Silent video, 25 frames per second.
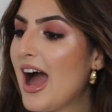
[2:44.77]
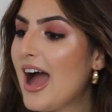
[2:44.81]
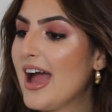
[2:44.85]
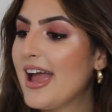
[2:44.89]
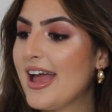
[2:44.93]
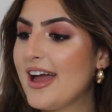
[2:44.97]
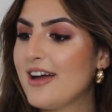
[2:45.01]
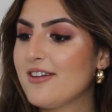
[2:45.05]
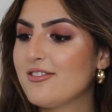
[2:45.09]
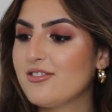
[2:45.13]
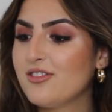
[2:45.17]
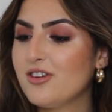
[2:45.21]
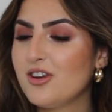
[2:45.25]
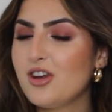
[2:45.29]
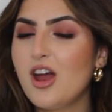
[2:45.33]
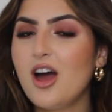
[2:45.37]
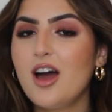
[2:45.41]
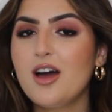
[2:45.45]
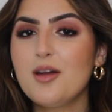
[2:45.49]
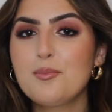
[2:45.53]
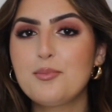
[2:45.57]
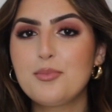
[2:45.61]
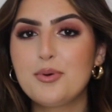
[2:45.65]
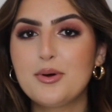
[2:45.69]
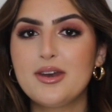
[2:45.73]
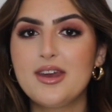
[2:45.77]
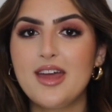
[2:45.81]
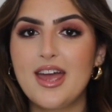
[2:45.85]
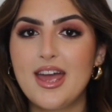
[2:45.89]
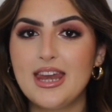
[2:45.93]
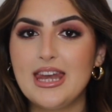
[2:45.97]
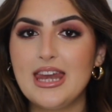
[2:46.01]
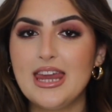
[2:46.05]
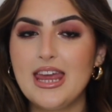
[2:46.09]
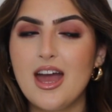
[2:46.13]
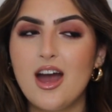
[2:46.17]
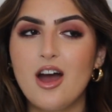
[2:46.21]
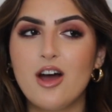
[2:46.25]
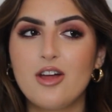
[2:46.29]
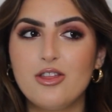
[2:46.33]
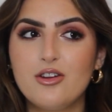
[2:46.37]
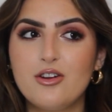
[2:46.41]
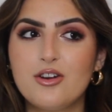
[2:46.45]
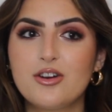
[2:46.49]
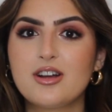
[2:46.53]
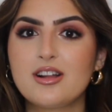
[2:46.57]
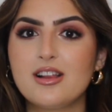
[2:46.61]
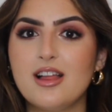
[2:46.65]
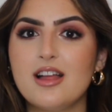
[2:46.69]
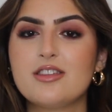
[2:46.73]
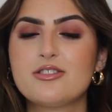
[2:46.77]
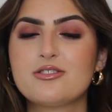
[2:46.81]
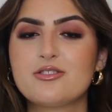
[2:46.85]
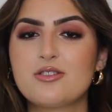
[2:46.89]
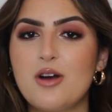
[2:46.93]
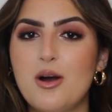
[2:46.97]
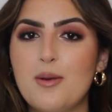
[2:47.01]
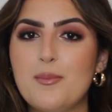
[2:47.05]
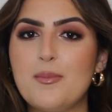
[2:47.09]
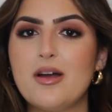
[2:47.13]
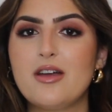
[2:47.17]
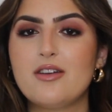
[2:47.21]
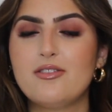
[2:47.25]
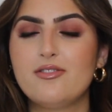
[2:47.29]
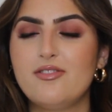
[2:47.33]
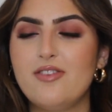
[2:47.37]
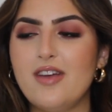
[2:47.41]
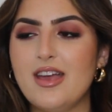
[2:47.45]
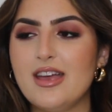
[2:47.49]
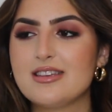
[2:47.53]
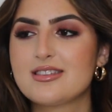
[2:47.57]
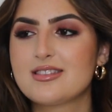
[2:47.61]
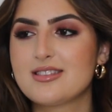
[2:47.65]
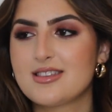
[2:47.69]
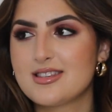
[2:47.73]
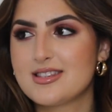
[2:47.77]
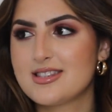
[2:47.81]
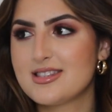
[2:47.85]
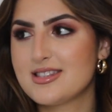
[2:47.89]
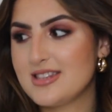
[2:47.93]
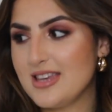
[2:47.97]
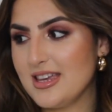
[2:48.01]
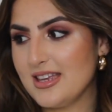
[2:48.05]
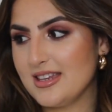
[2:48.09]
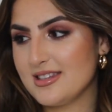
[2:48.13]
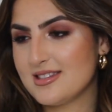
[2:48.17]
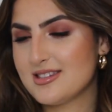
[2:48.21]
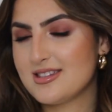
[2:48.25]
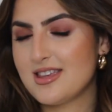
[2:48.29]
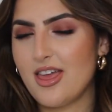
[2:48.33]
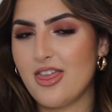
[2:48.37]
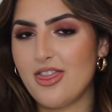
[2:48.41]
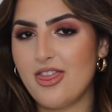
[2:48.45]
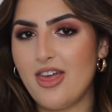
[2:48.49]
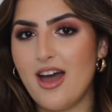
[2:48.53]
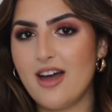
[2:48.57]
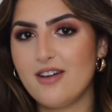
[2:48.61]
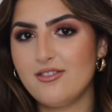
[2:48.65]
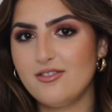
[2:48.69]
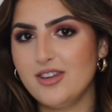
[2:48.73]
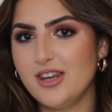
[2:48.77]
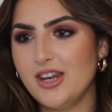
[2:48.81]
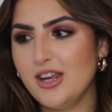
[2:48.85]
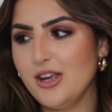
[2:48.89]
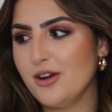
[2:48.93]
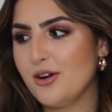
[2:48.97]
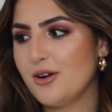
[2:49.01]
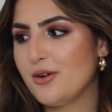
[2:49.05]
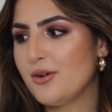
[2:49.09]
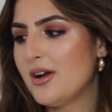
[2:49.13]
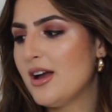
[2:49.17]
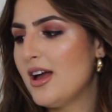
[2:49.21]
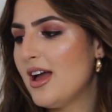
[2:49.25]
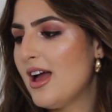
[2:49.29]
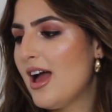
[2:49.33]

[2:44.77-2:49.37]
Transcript: I have not put any other cleanser on my face since that video.